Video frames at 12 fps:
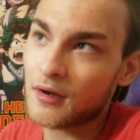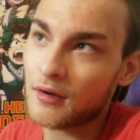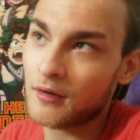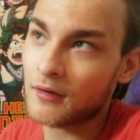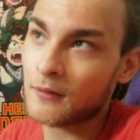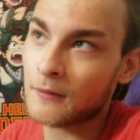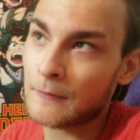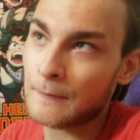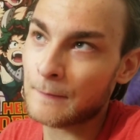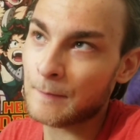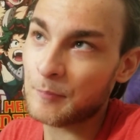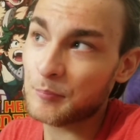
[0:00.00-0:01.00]

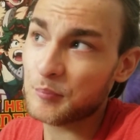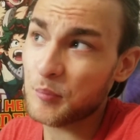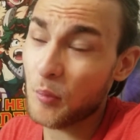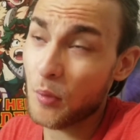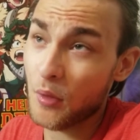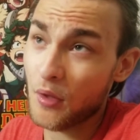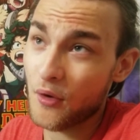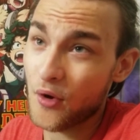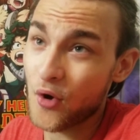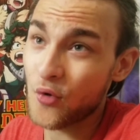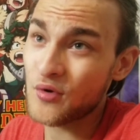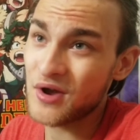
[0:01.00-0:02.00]

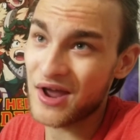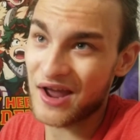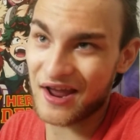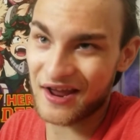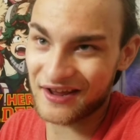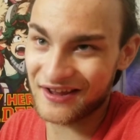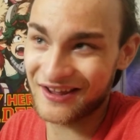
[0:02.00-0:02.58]
okay.